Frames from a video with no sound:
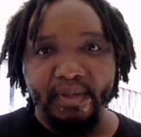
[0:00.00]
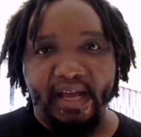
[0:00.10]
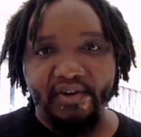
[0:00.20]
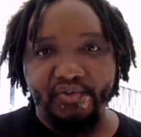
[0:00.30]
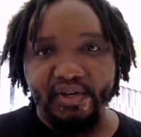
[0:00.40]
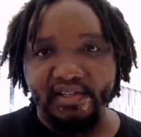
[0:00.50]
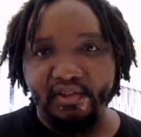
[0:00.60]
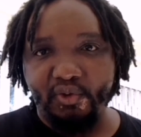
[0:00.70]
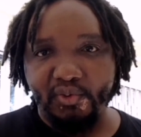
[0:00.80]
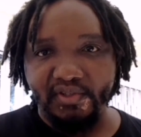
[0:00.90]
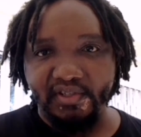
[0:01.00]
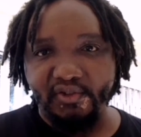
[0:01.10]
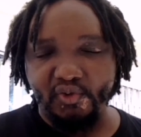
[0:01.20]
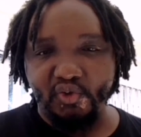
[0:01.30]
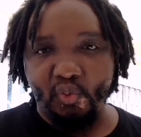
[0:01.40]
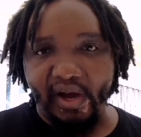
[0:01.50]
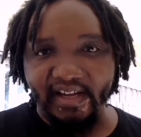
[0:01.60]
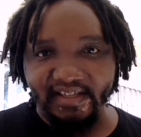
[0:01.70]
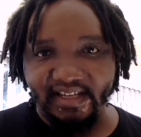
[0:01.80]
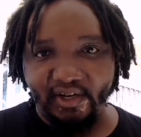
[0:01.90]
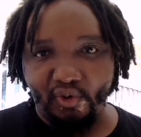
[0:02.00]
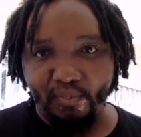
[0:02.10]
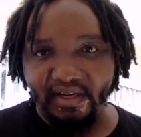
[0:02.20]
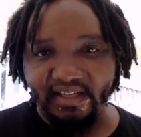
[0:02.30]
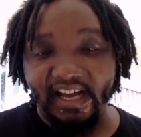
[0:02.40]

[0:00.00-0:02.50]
addressing those issues, why it's an anomaly.